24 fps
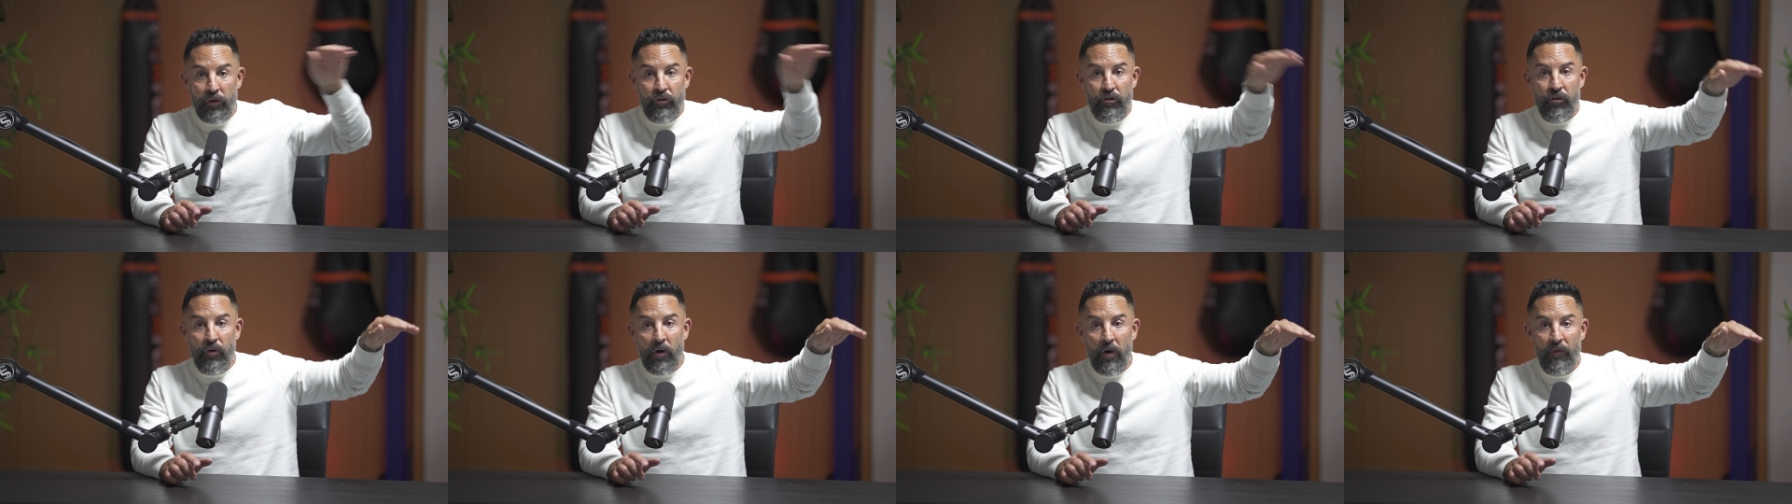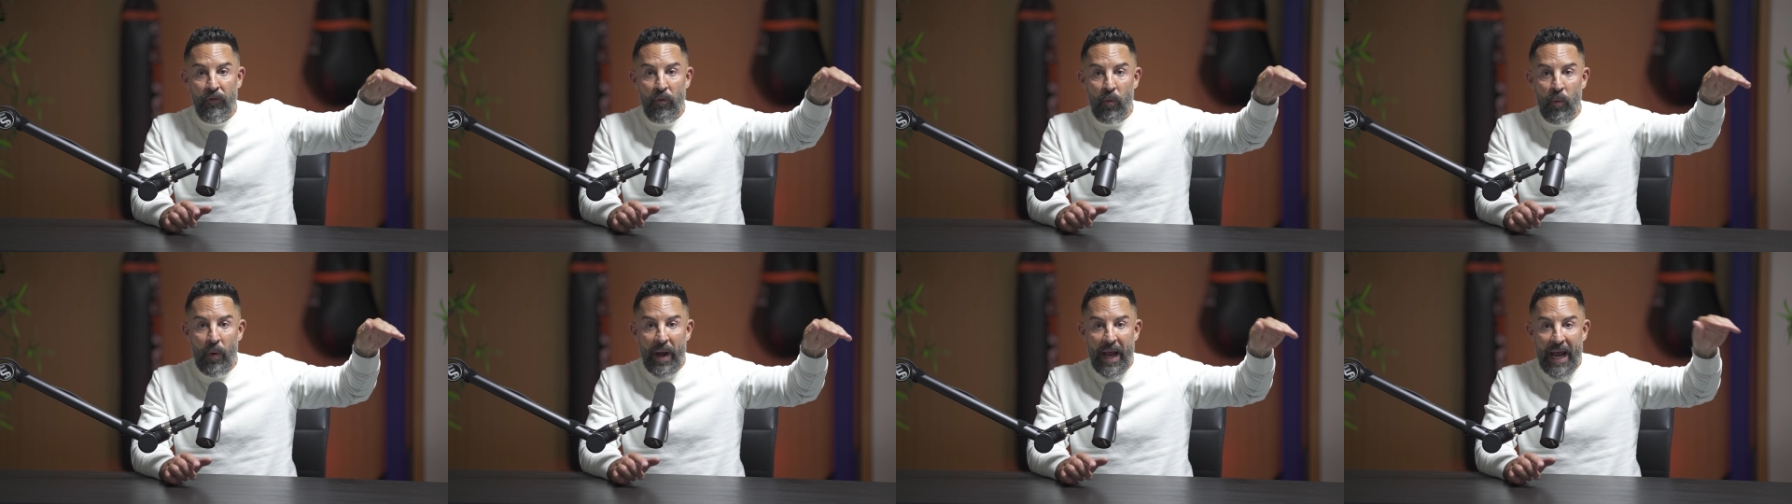
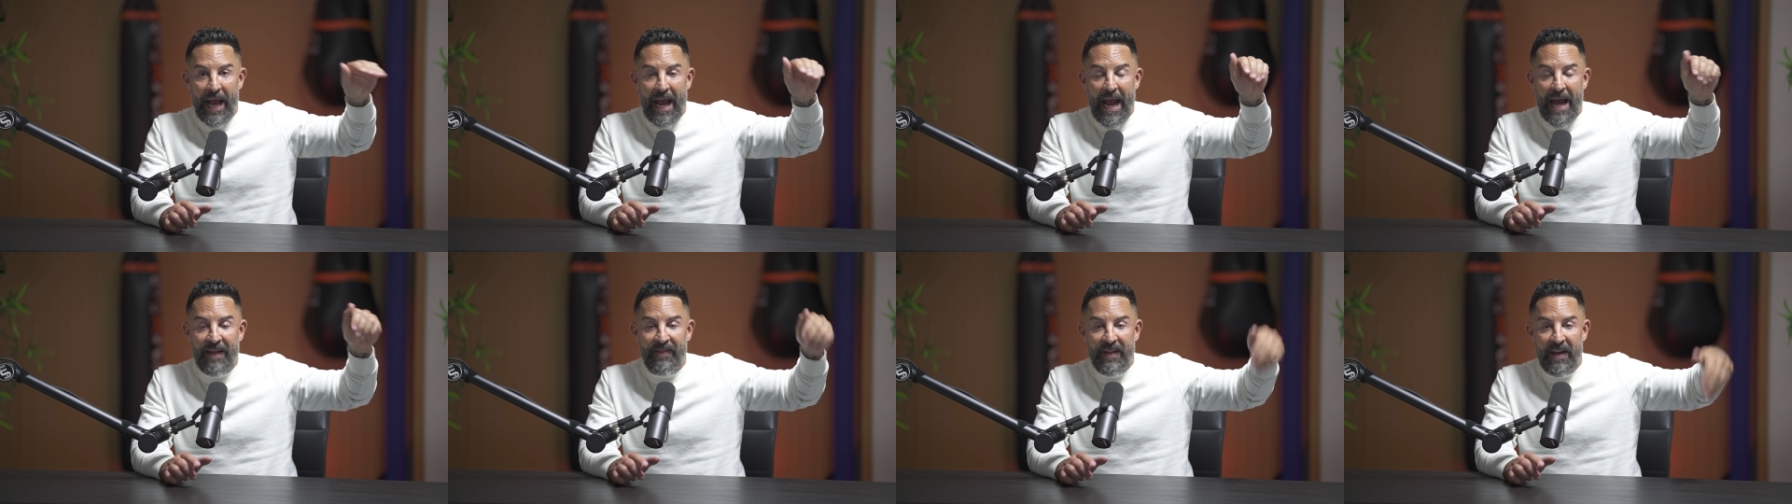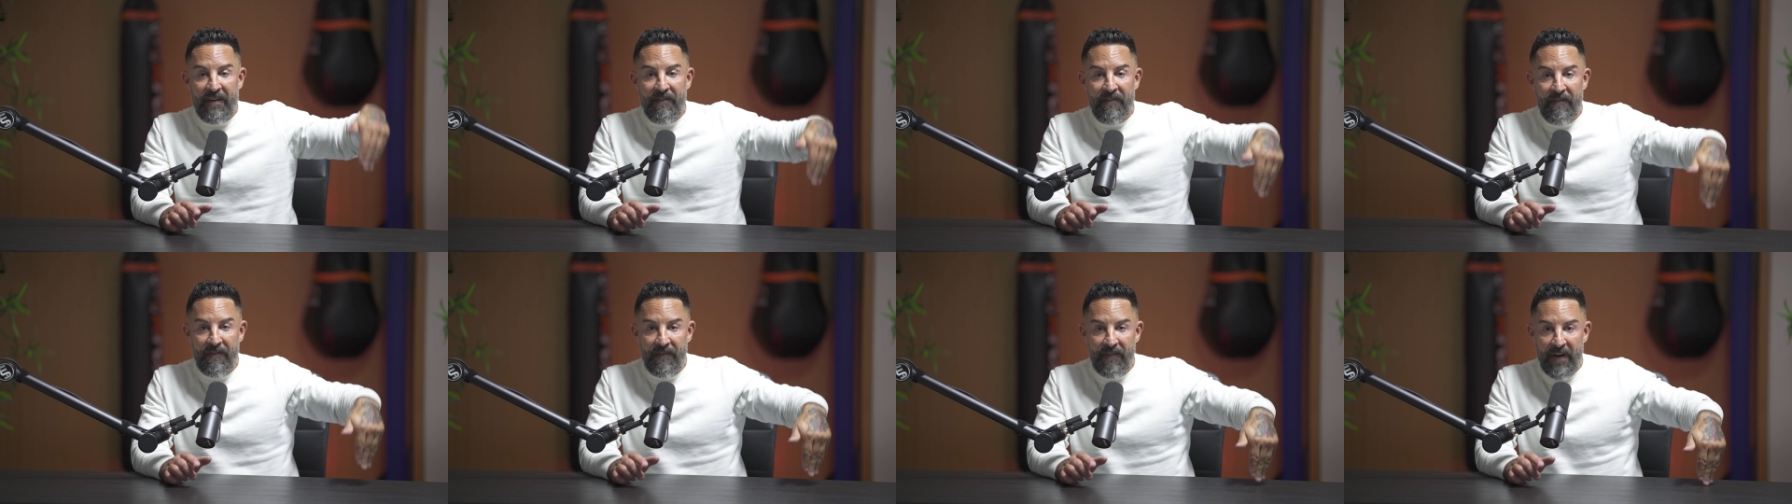drove away, and
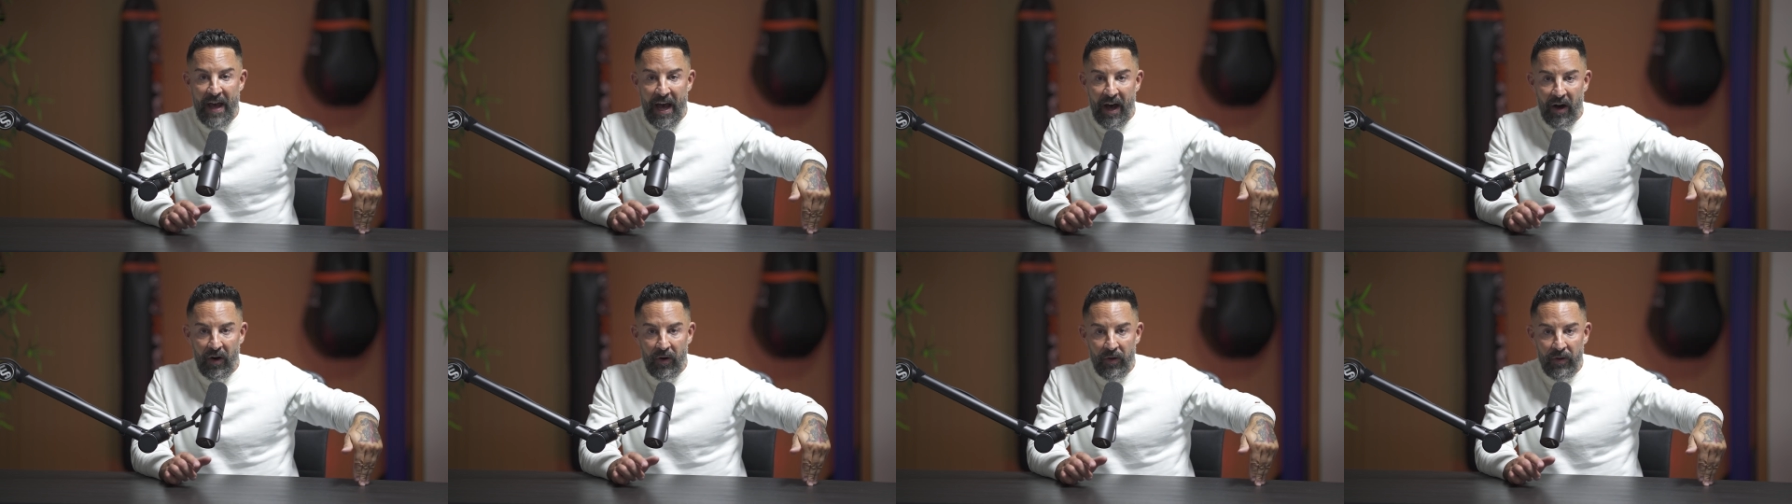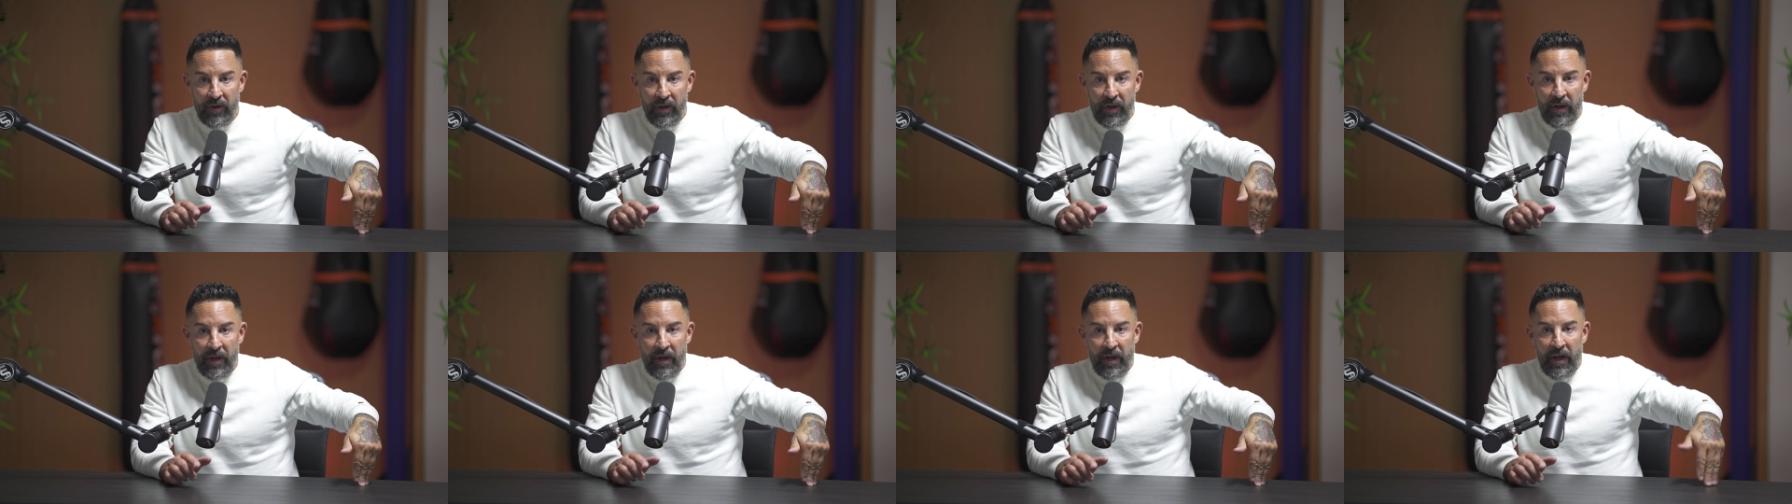they fell,
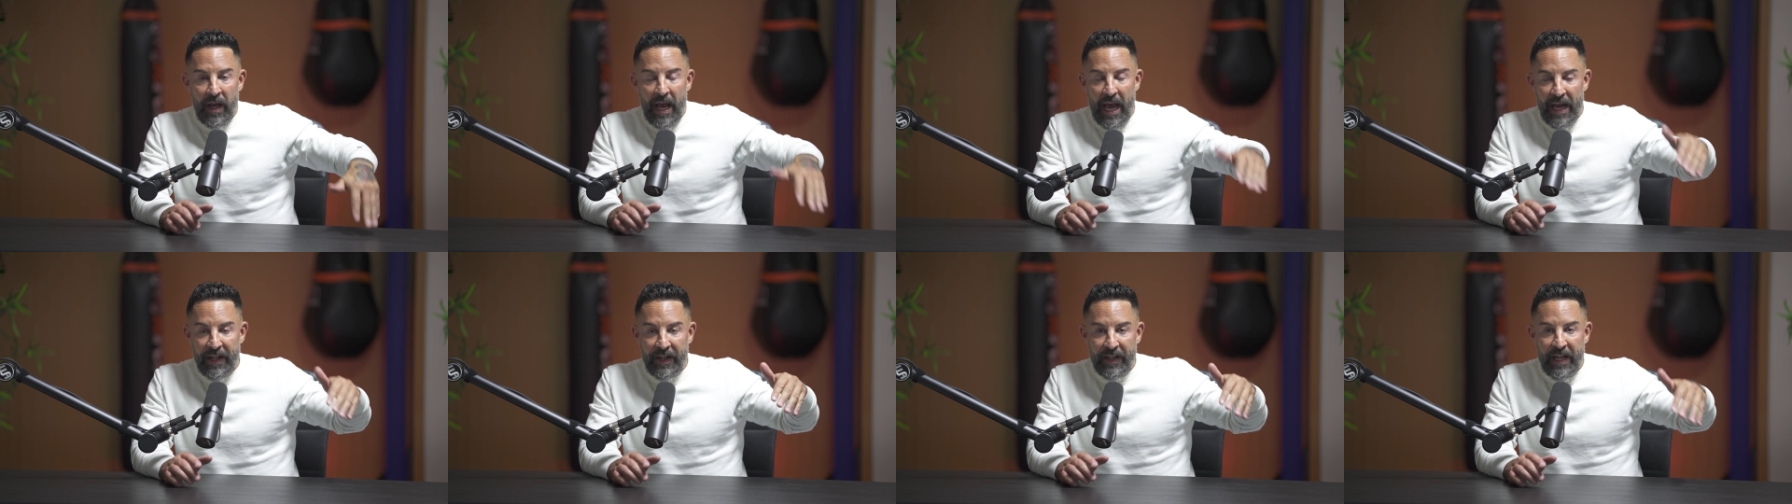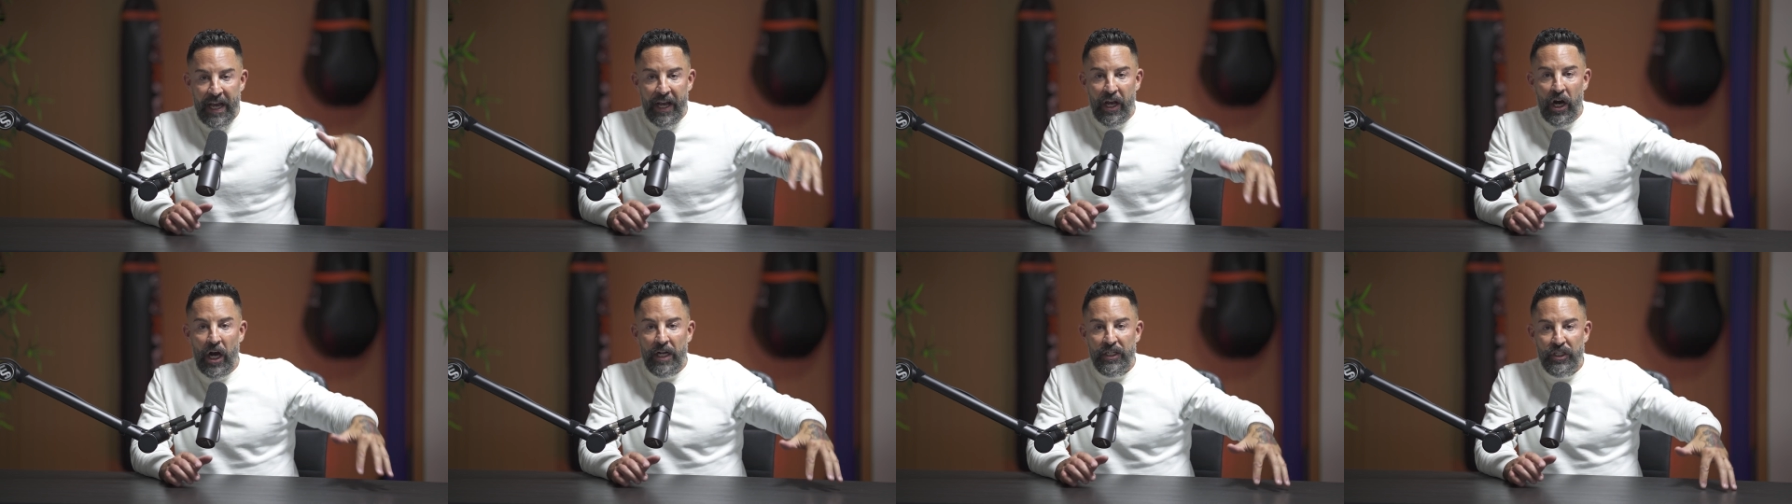and
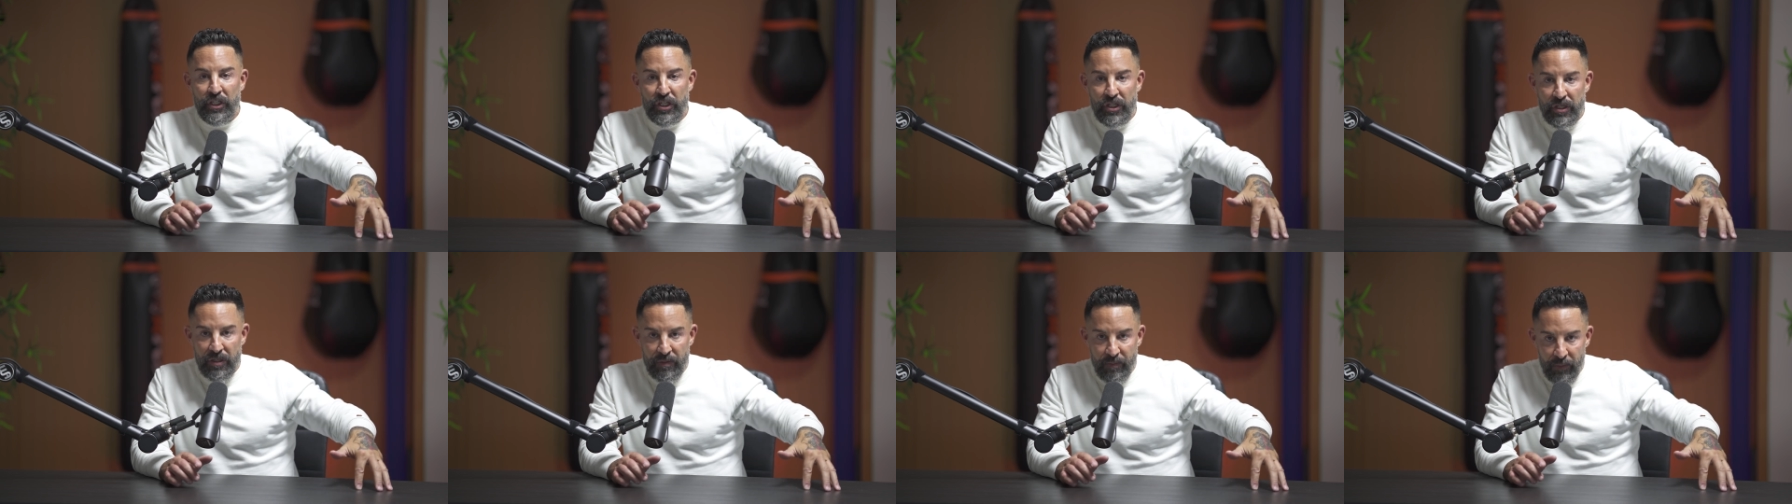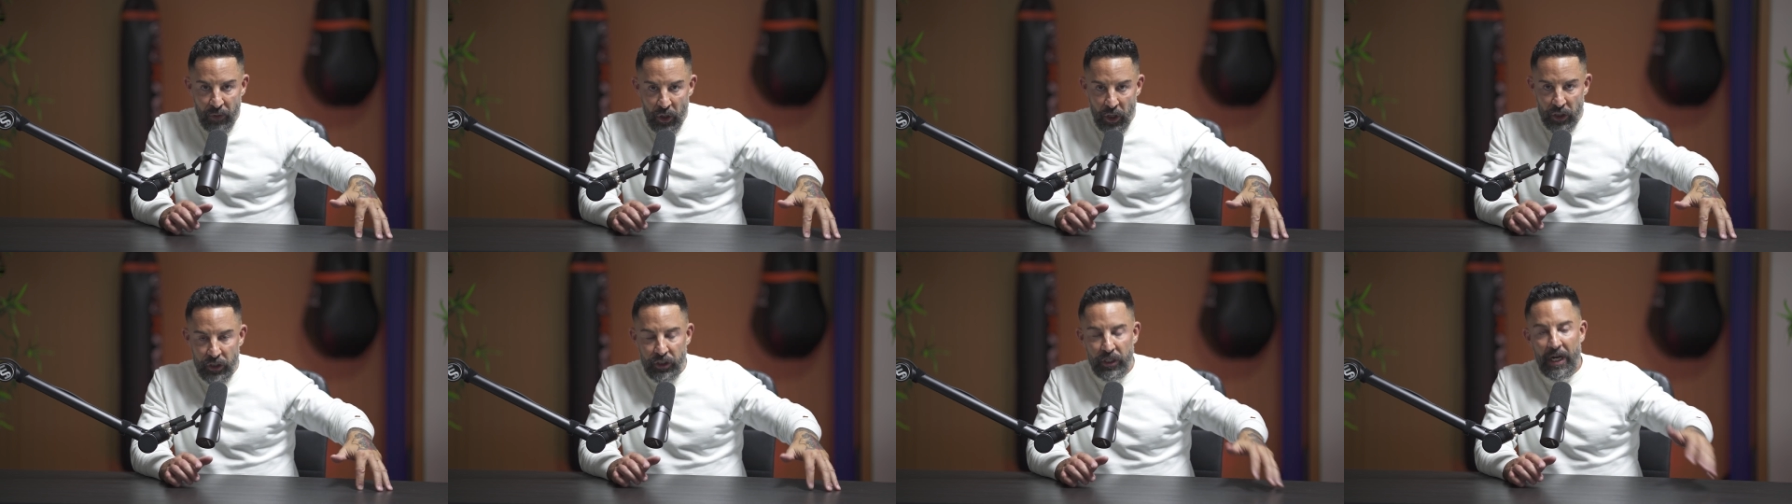they got
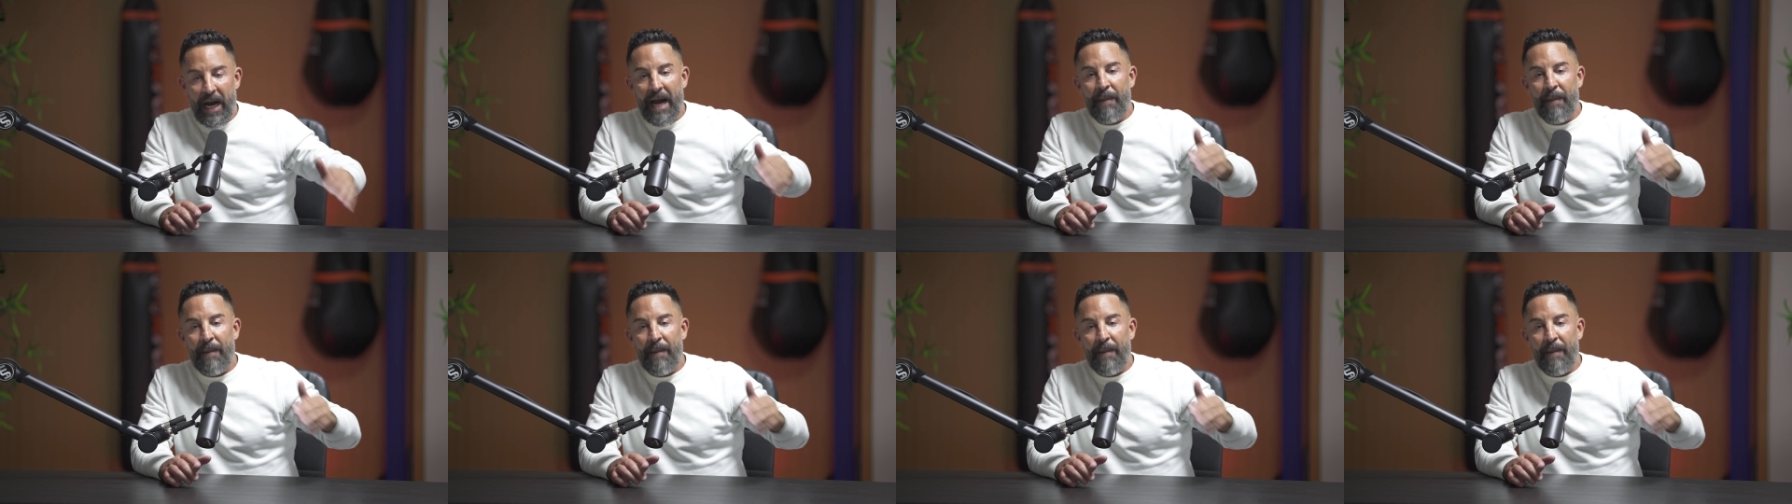smushed.